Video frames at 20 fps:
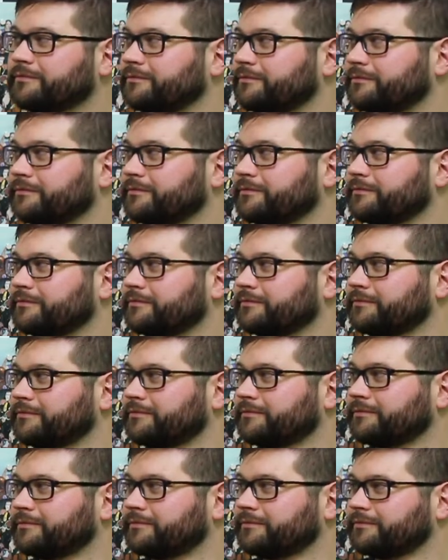
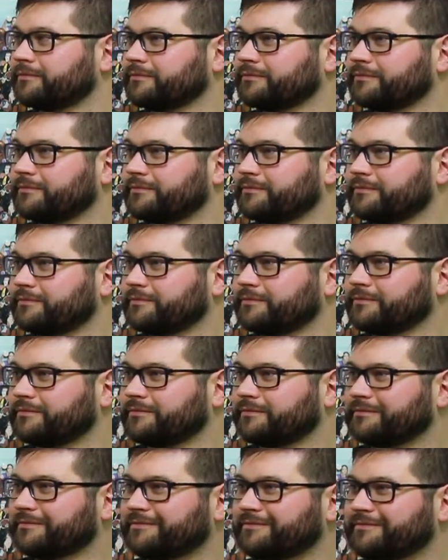
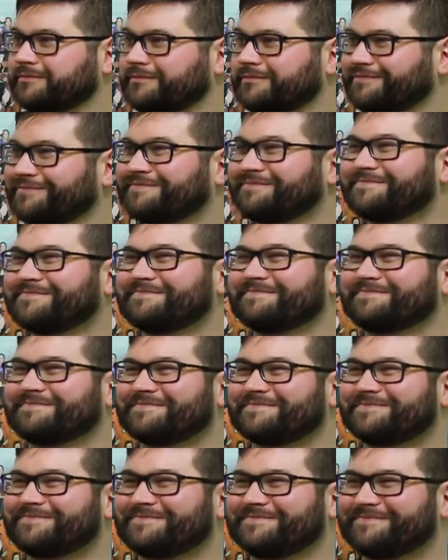
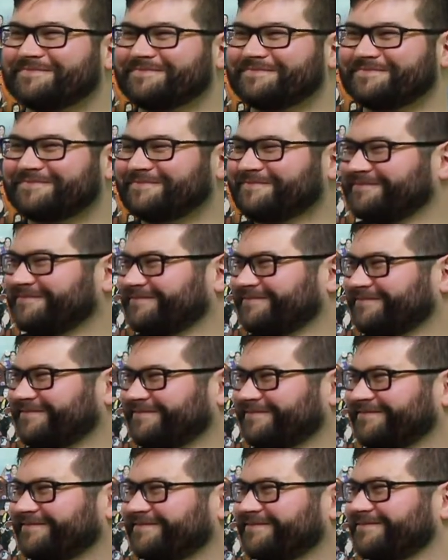
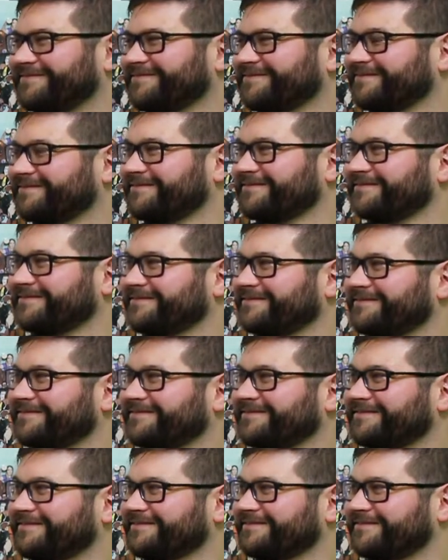
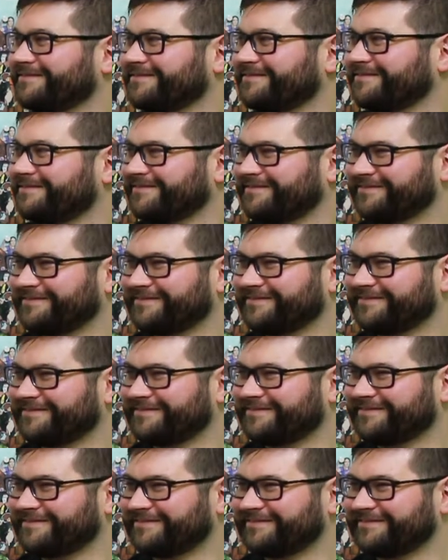[no speech]